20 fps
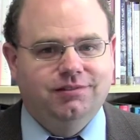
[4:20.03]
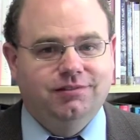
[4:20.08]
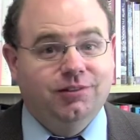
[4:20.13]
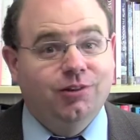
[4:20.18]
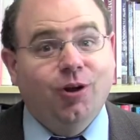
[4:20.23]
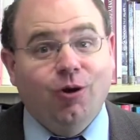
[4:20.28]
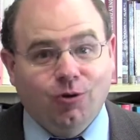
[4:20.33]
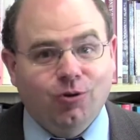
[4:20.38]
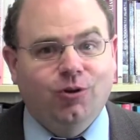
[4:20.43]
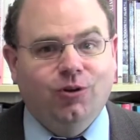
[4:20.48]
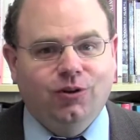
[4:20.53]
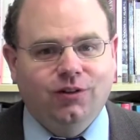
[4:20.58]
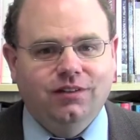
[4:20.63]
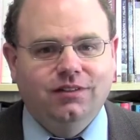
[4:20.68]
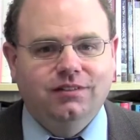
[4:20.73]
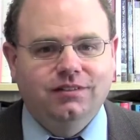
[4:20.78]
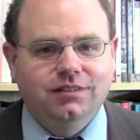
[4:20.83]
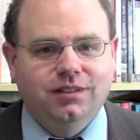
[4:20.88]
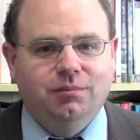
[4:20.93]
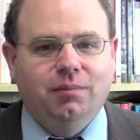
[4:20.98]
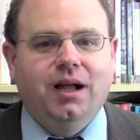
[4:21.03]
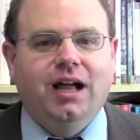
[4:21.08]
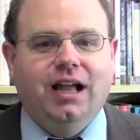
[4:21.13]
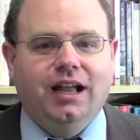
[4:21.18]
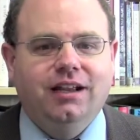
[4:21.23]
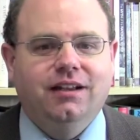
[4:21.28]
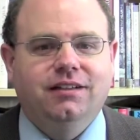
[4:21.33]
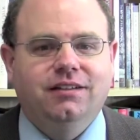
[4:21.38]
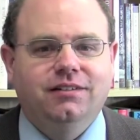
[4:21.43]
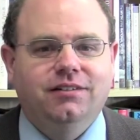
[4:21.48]
local, to
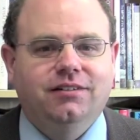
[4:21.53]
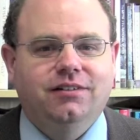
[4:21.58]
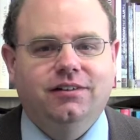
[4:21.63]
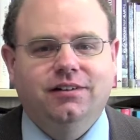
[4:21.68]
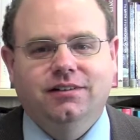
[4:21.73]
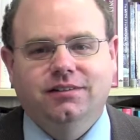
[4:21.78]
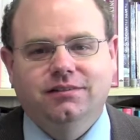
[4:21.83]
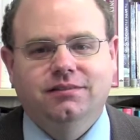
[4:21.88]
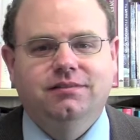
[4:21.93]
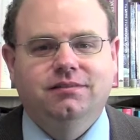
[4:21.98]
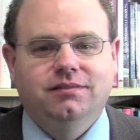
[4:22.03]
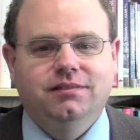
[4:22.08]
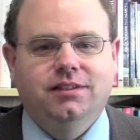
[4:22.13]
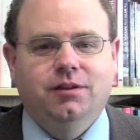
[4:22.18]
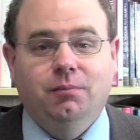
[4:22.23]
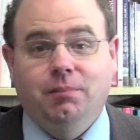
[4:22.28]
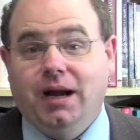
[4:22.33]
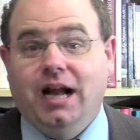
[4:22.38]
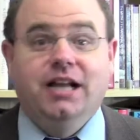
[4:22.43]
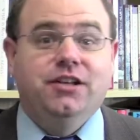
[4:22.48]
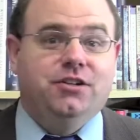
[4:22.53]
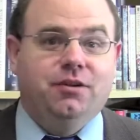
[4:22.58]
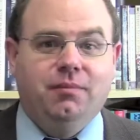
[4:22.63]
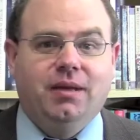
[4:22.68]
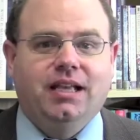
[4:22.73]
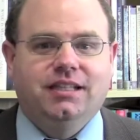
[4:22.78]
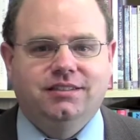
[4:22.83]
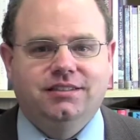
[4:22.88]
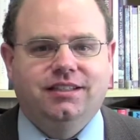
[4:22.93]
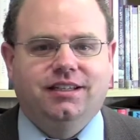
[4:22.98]
buy or you know buy
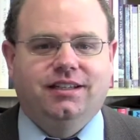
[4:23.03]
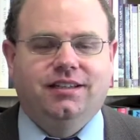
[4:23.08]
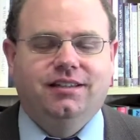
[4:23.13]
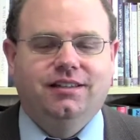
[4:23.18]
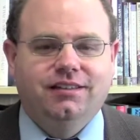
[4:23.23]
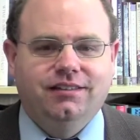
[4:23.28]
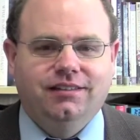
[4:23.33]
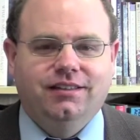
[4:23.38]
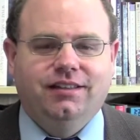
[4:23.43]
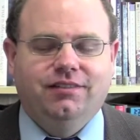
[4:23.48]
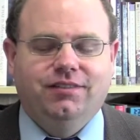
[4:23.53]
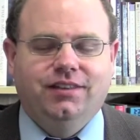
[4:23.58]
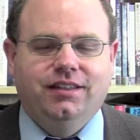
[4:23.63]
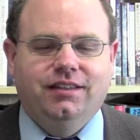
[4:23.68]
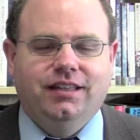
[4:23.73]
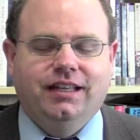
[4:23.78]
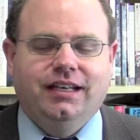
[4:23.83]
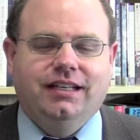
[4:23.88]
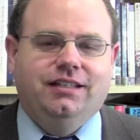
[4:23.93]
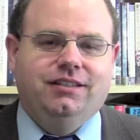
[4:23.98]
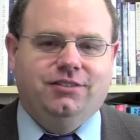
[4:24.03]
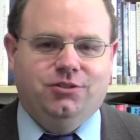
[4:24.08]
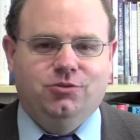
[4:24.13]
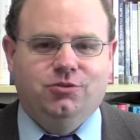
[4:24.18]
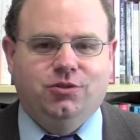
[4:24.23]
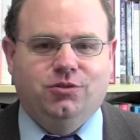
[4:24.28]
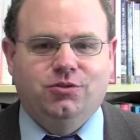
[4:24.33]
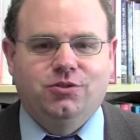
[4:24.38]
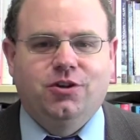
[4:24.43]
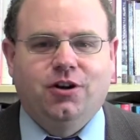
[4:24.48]
domestic. If they, they didn't
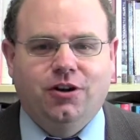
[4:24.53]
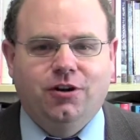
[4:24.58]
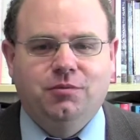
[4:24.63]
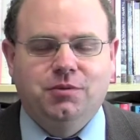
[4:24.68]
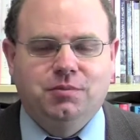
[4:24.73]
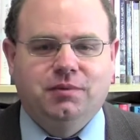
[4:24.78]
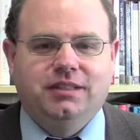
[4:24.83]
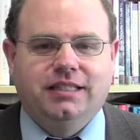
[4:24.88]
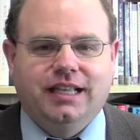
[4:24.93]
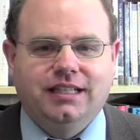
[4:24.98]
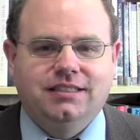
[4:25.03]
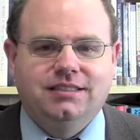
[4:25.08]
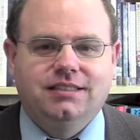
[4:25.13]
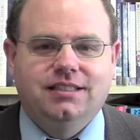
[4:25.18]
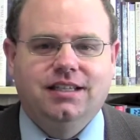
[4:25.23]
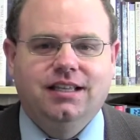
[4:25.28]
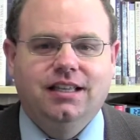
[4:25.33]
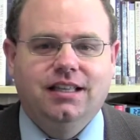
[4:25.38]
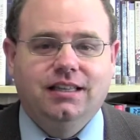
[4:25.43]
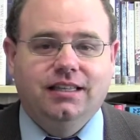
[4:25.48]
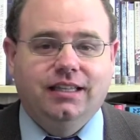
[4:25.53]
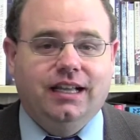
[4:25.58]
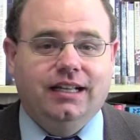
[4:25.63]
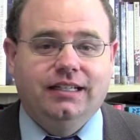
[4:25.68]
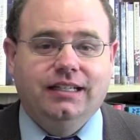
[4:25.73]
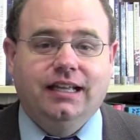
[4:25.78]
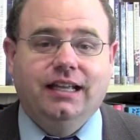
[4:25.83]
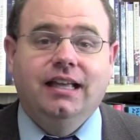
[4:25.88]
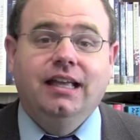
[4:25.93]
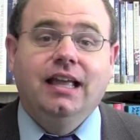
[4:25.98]
use those terms, but that's the
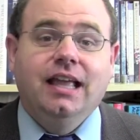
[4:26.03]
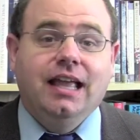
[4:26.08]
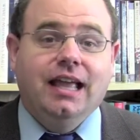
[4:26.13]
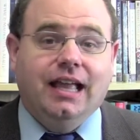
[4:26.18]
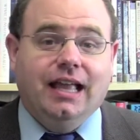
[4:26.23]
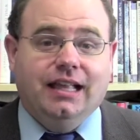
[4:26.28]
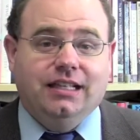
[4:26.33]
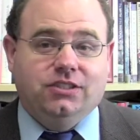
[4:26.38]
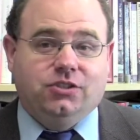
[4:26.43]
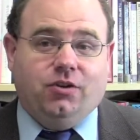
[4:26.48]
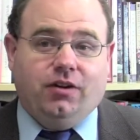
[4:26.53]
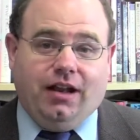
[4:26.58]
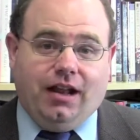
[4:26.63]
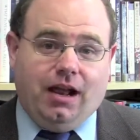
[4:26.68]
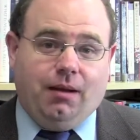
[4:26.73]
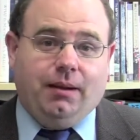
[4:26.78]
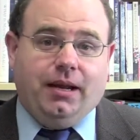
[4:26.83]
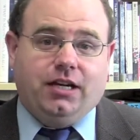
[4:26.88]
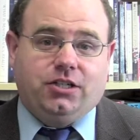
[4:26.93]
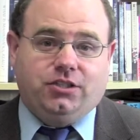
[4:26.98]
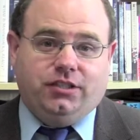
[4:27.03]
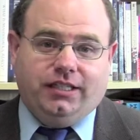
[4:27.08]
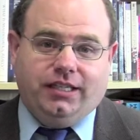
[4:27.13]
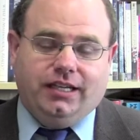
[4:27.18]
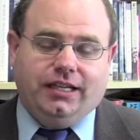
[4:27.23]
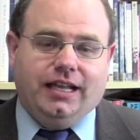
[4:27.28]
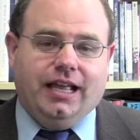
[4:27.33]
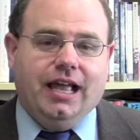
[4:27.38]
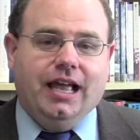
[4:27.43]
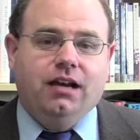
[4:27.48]
idea. And so I'm actually
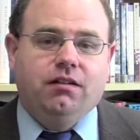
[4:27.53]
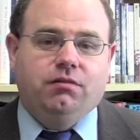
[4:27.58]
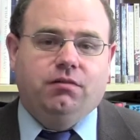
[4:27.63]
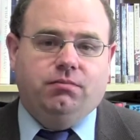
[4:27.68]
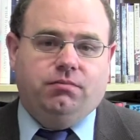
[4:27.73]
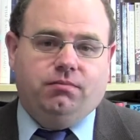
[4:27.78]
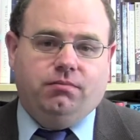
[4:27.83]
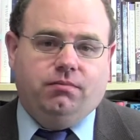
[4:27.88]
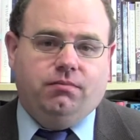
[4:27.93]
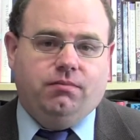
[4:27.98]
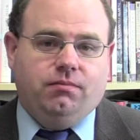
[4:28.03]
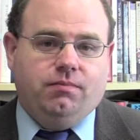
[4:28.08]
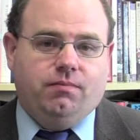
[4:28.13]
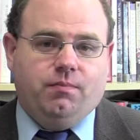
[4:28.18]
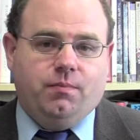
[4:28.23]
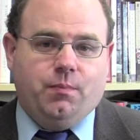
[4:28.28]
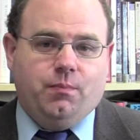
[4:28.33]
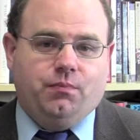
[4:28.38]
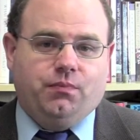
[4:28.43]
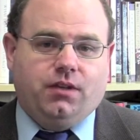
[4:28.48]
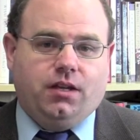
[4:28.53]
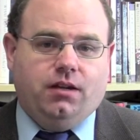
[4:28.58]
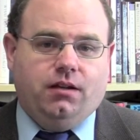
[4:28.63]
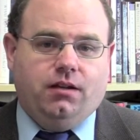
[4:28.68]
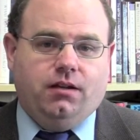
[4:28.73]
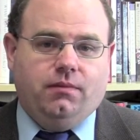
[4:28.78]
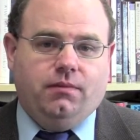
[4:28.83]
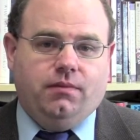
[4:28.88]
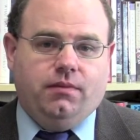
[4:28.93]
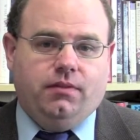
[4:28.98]
getting ahead of
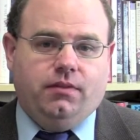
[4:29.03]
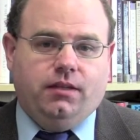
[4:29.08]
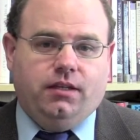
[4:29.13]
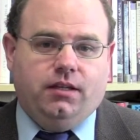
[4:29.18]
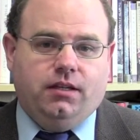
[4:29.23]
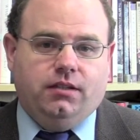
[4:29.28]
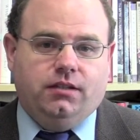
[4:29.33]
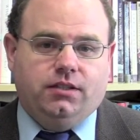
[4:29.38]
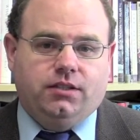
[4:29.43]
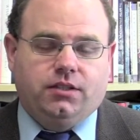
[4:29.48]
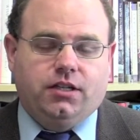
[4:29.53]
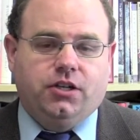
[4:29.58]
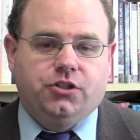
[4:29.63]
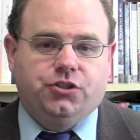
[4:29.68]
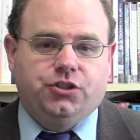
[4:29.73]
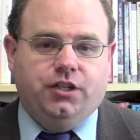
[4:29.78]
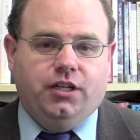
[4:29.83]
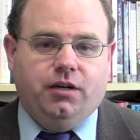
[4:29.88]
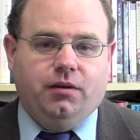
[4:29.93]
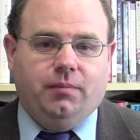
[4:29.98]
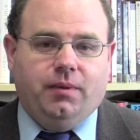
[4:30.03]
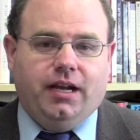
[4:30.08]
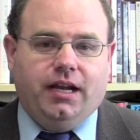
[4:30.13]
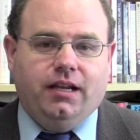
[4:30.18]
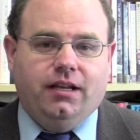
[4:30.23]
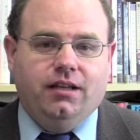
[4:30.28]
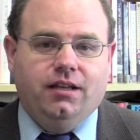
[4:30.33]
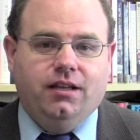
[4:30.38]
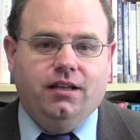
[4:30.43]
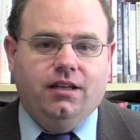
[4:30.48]
the uh, discussion here
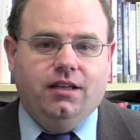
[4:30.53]
by